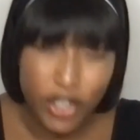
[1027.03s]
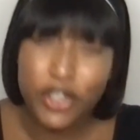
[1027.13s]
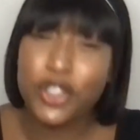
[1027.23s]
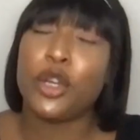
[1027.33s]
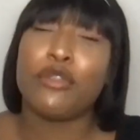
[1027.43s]

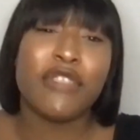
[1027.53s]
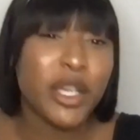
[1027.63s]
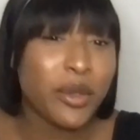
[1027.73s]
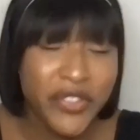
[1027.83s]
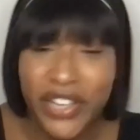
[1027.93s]
Show
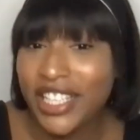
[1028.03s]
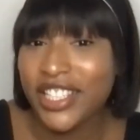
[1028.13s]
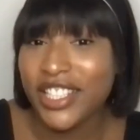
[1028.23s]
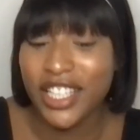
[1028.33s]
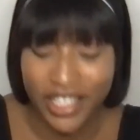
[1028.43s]
real
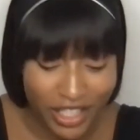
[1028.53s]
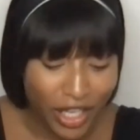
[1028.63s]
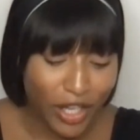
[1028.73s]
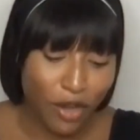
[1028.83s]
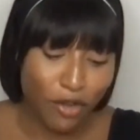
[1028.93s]
faces,
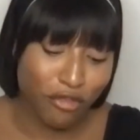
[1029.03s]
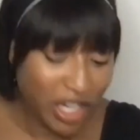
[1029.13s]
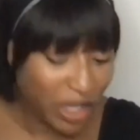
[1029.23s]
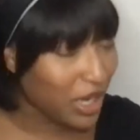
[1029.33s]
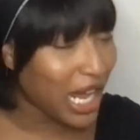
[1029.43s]

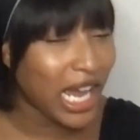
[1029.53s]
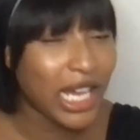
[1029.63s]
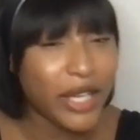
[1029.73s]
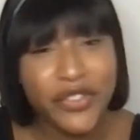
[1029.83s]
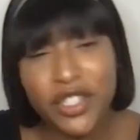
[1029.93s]
real
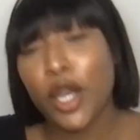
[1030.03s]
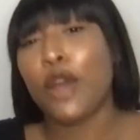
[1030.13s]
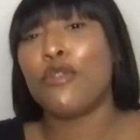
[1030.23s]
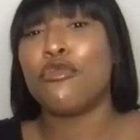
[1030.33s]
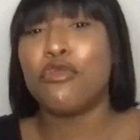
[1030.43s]
lives,
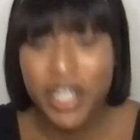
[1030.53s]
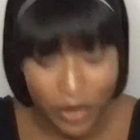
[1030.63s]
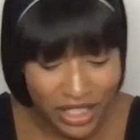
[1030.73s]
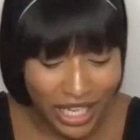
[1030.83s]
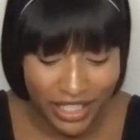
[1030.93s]

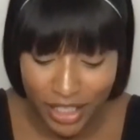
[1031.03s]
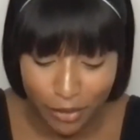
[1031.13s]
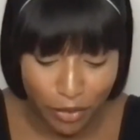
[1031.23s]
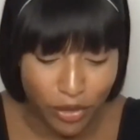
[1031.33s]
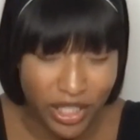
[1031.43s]
real
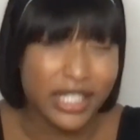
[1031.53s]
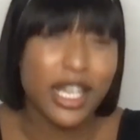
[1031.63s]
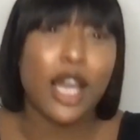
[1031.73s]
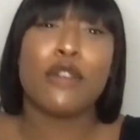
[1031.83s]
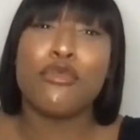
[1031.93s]

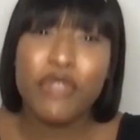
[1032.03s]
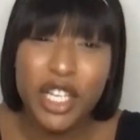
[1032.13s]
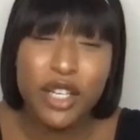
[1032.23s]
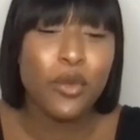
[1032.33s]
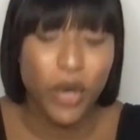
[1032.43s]
testimonies,
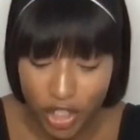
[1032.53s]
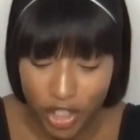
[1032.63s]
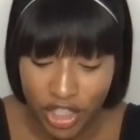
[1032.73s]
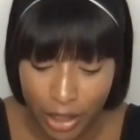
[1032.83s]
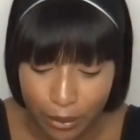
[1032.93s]
real
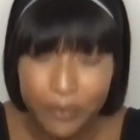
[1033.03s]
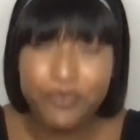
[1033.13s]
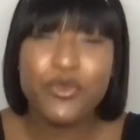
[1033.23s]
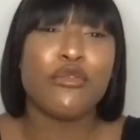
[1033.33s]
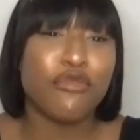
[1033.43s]
worship,
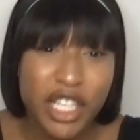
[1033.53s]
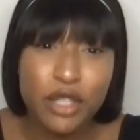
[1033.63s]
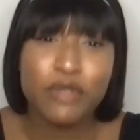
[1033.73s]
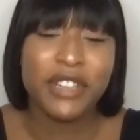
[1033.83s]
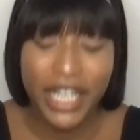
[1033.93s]

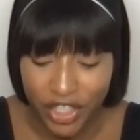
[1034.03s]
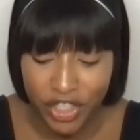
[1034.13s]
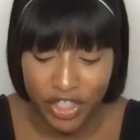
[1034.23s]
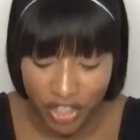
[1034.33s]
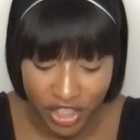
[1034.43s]
real
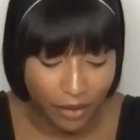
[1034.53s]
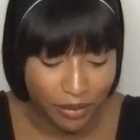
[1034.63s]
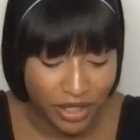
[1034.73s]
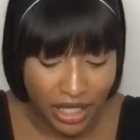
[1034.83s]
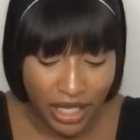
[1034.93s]

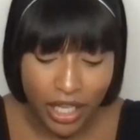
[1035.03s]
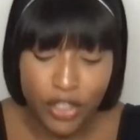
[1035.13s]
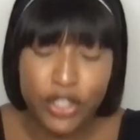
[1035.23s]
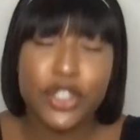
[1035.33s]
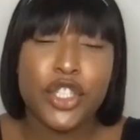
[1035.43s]
relationships,
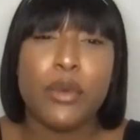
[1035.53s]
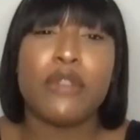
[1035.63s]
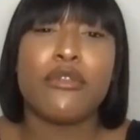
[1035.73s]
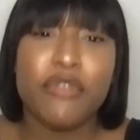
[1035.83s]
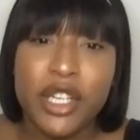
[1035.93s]
to show
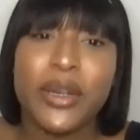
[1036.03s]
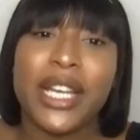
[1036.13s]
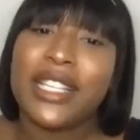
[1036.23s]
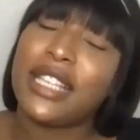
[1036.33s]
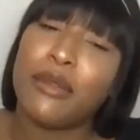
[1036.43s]
a real
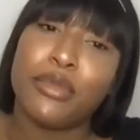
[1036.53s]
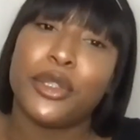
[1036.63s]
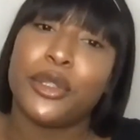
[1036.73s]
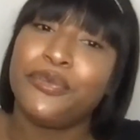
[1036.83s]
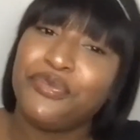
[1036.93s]

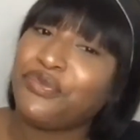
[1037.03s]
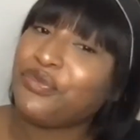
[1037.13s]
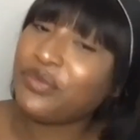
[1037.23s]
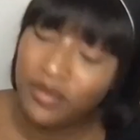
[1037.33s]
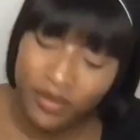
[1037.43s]
example
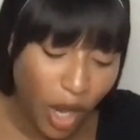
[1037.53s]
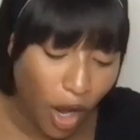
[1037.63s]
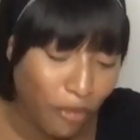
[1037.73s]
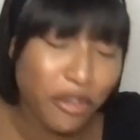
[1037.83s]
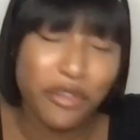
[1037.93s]

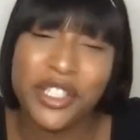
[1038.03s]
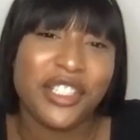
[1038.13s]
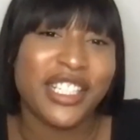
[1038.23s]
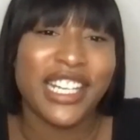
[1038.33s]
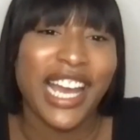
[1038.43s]
of
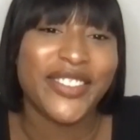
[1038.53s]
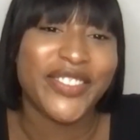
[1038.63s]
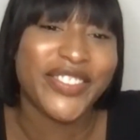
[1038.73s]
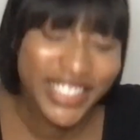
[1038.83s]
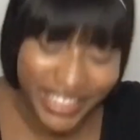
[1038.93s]
Christian
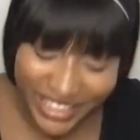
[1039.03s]
life.